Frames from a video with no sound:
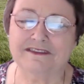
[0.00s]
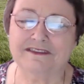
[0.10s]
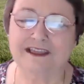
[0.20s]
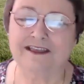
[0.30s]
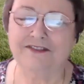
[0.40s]

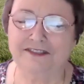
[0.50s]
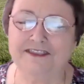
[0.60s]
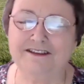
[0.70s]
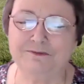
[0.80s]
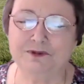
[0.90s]
And
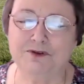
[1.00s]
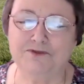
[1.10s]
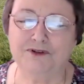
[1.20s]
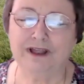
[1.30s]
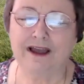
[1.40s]
this
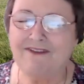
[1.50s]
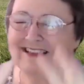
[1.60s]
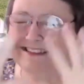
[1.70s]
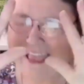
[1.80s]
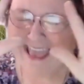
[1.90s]
beautiful life
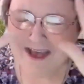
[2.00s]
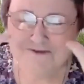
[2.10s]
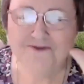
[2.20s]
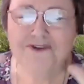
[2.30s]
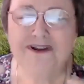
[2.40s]
has
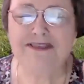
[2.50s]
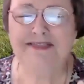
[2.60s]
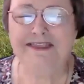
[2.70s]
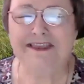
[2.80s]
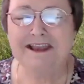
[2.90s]

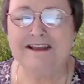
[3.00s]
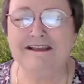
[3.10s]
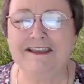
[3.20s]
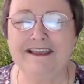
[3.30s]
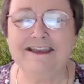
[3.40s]

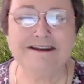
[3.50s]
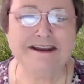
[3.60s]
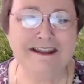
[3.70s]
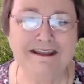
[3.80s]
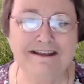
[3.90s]
everything it
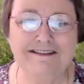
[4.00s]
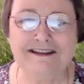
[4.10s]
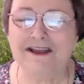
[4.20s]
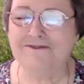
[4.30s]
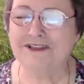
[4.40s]
needs
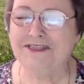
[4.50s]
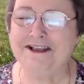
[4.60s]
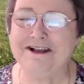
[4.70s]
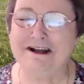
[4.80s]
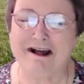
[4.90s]
and
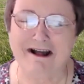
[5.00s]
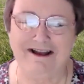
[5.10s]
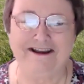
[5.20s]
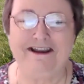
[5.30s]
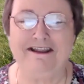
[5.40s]
everything
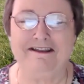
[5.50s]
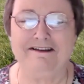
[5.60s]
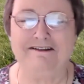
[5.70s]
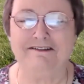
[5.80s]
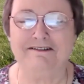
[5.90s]
I need
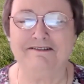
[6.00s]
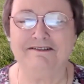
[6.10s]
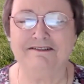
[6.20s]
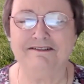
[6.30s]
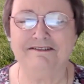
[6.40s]

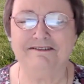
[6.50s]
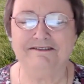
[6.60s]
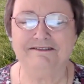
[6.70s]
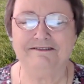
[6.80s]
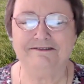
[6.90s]

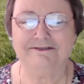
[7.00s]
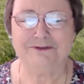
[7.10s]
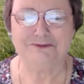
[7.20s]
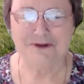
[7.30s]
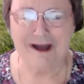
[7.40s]

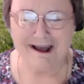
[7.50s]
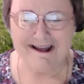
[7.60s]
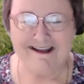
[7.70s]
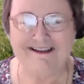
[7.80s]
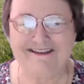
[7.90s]
to
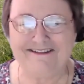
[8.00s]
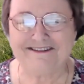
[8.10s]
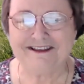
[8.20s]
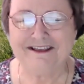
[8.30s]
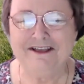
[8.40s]
rise
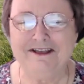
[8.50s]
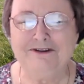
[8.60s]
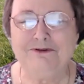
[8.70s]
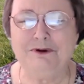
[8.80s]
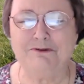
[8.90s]

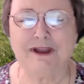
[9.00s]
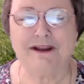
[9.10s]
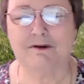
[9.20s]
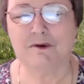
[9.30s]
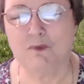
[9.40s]
to a
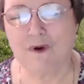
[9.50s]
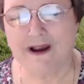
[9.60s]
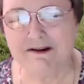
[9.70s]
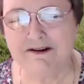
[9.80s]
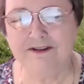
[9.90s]
greater
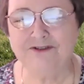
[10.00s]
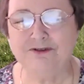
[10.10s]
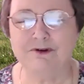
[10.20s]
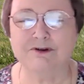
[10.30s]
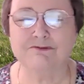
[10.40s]
awareness,
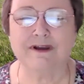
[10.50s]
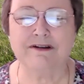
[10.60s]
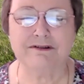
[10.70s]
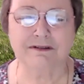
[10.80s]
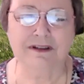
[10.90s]
to a
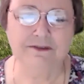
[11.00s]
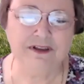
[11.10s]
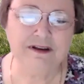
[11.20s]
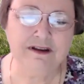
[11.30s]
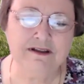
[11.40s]
greater
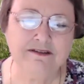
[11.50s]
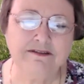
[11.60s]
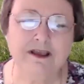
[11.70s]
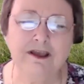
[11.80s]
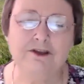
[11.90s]
livingness,
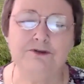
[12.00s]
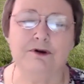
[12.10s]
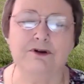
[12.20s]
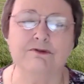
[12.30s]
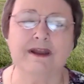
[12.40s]

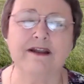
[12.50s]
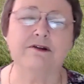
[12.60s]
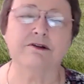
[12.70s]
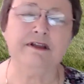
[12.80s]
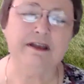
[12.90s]
to a
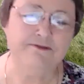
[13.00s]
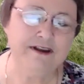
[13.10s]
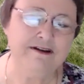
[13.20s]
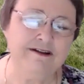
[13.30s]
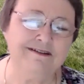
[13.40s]
greater
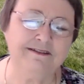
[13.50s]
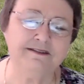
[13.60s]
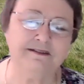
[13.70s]
givingness.